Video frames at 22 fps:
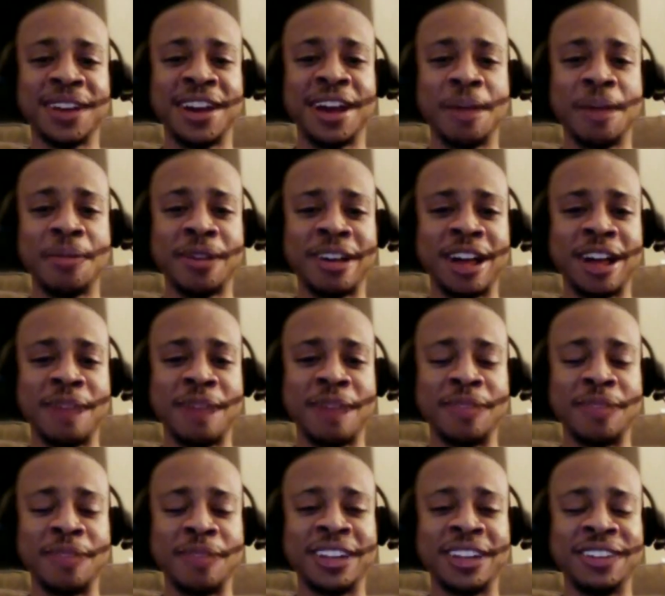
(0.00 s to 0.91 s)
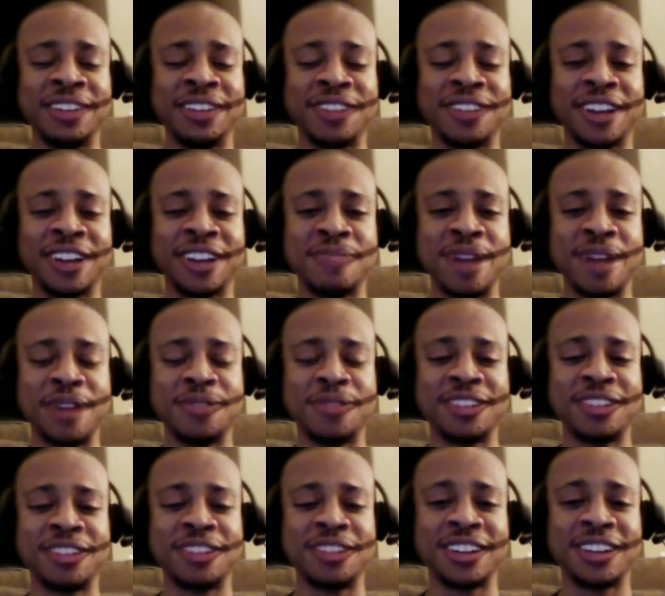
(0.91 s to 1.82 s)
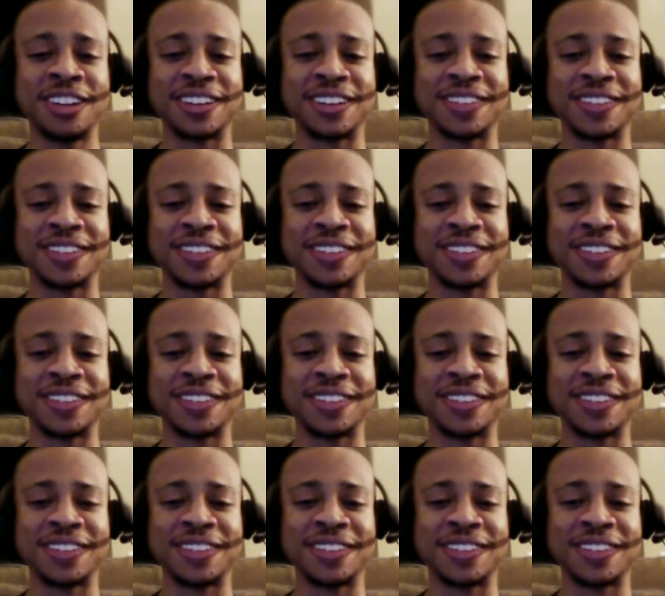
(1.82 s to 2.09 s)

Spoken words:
I'm gonna leave and go back with Doug.